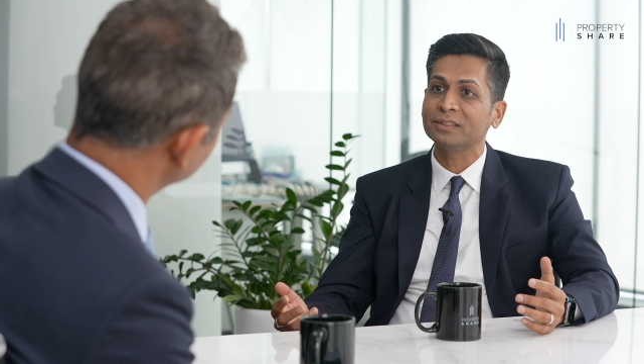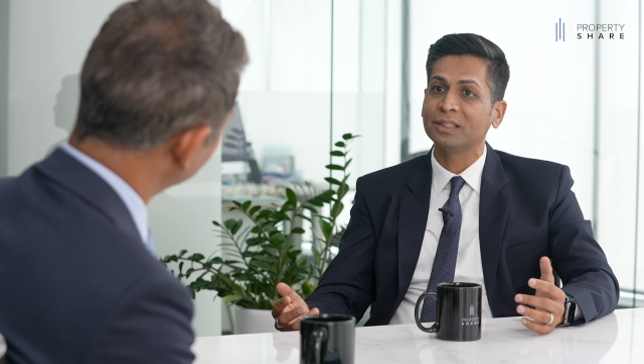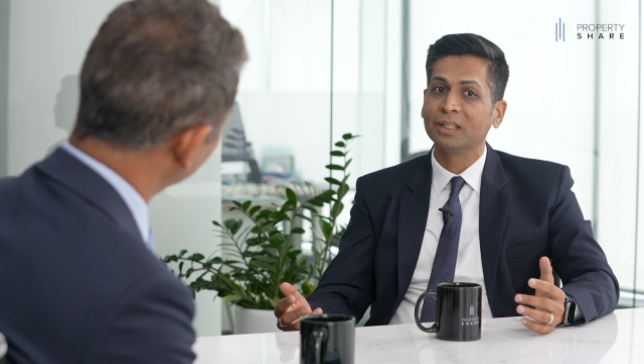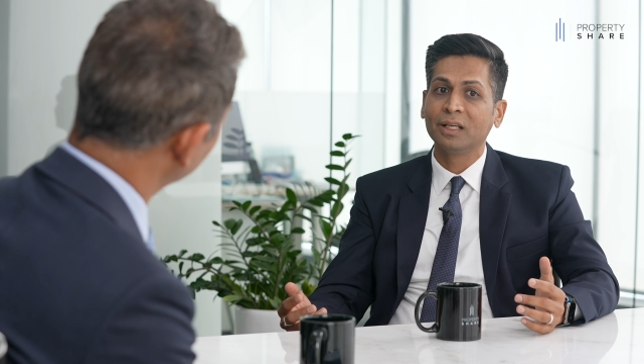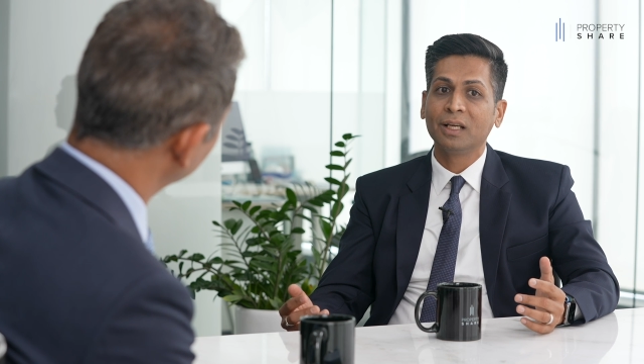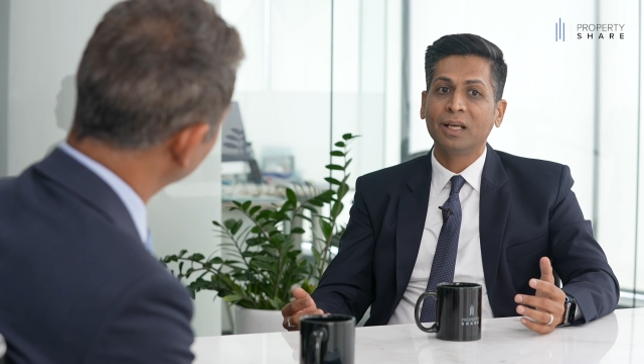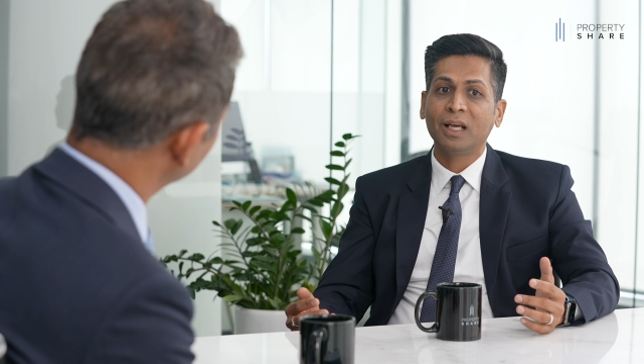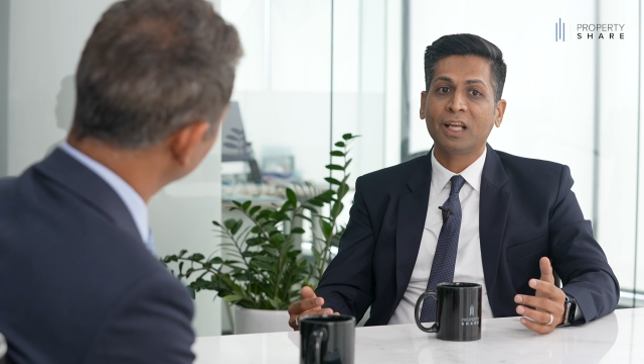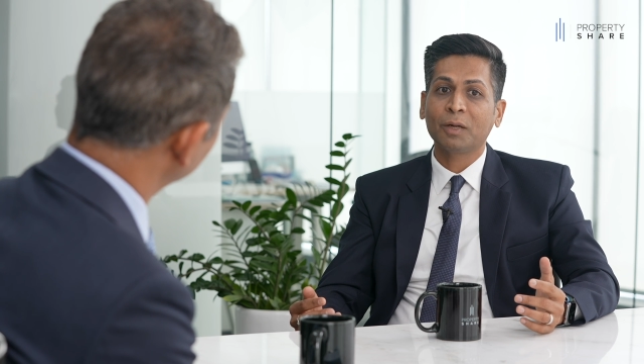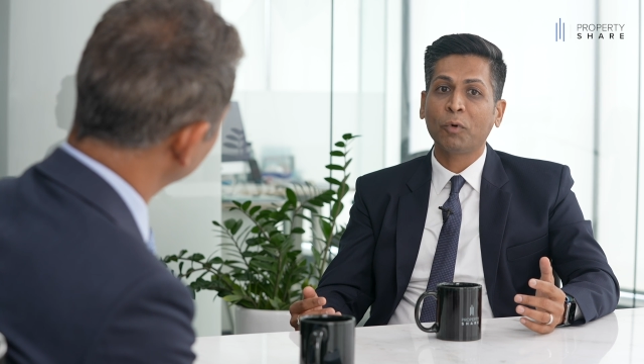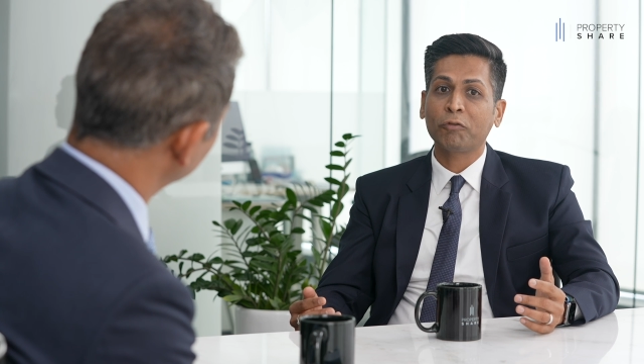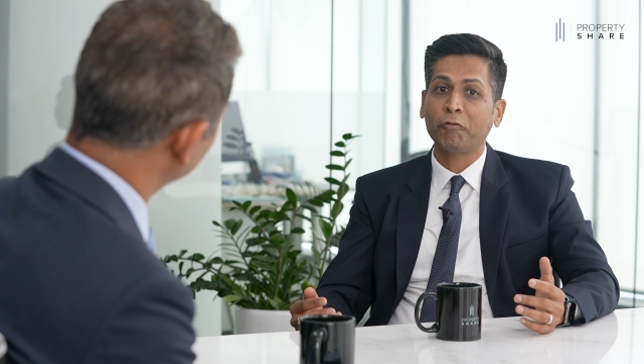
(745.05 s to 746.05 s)

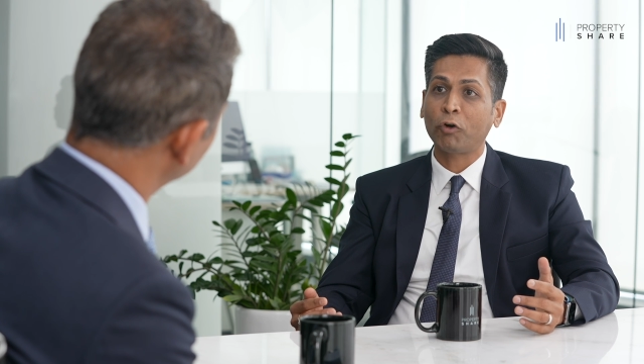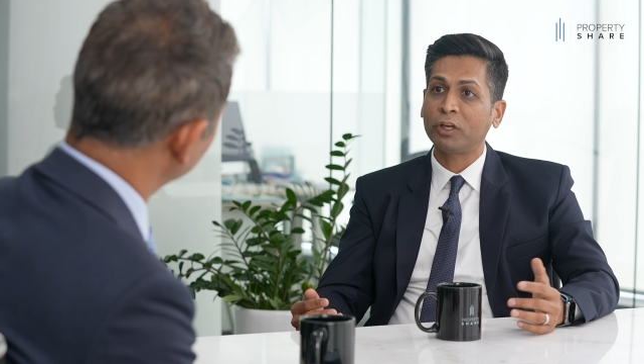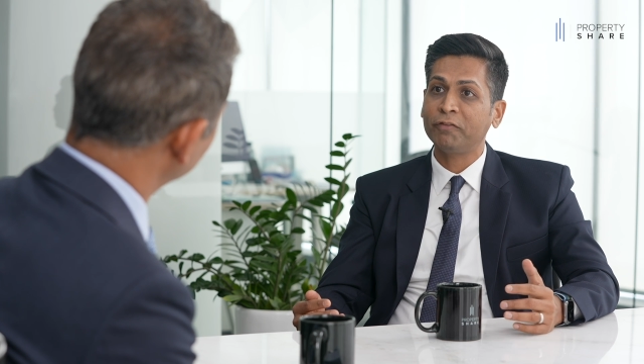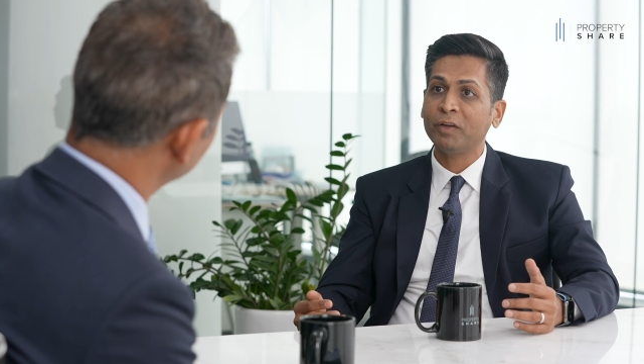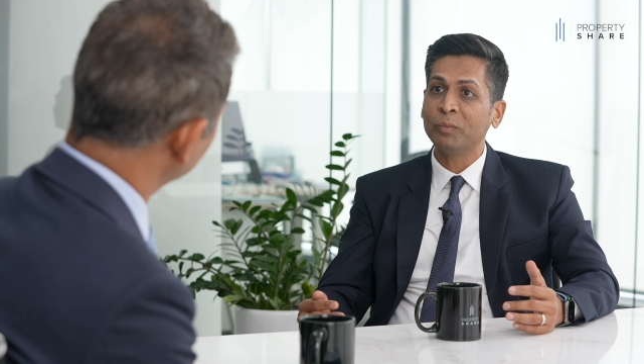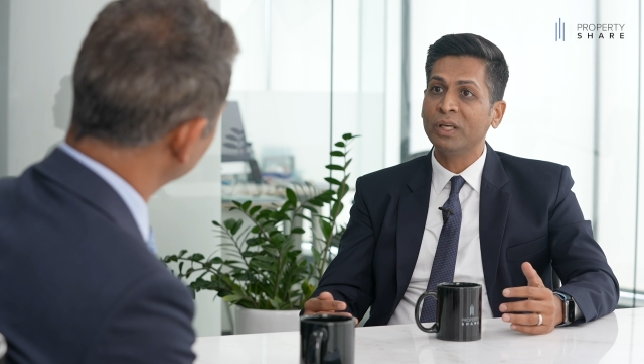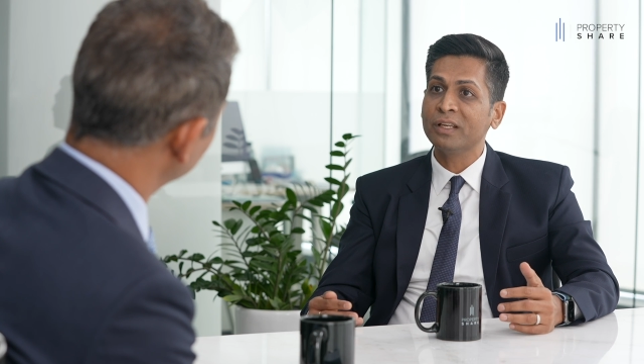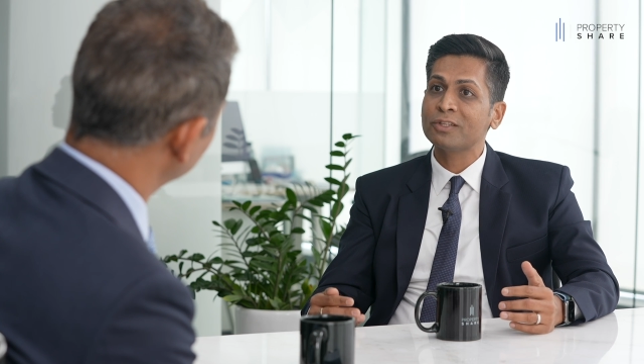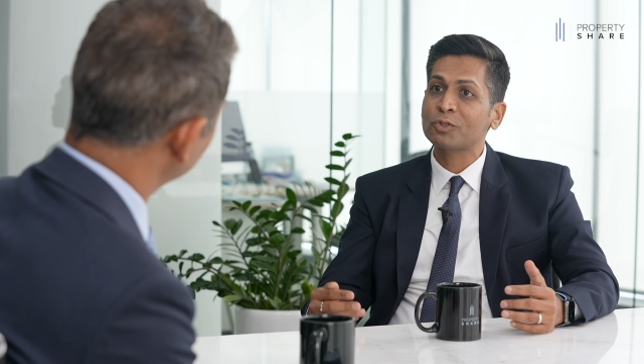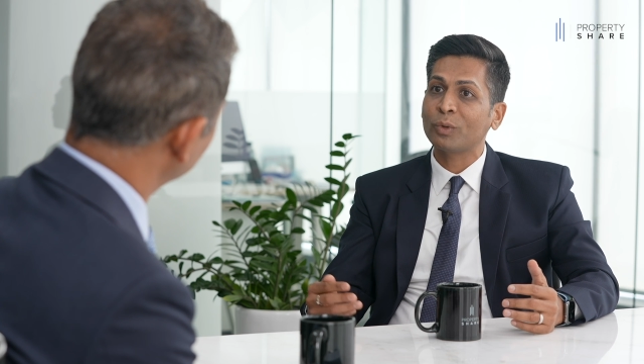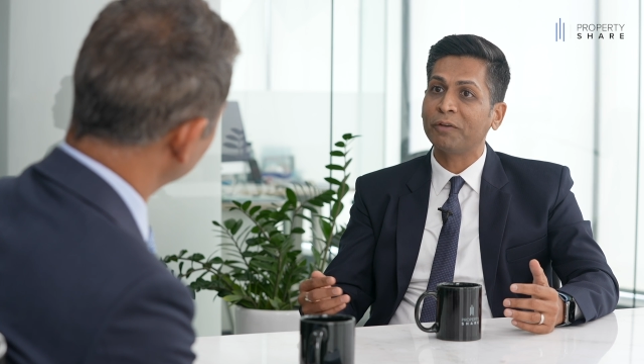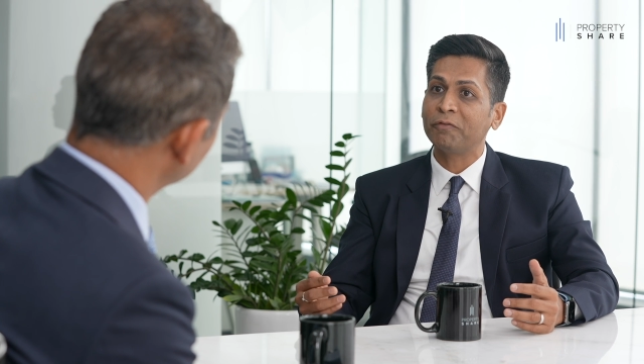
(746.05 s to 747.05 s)
and about 45 million
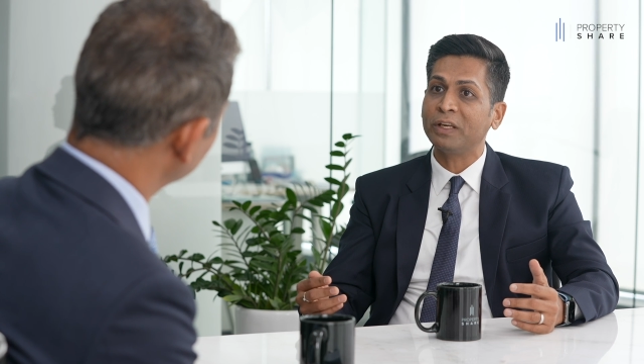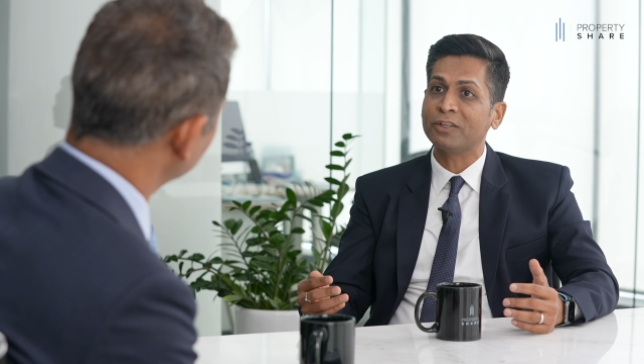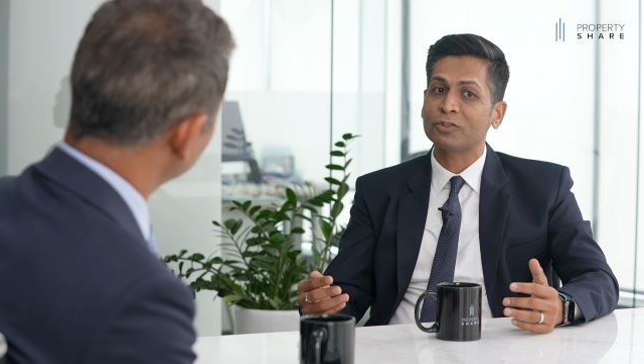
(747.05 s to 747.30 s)
square feet.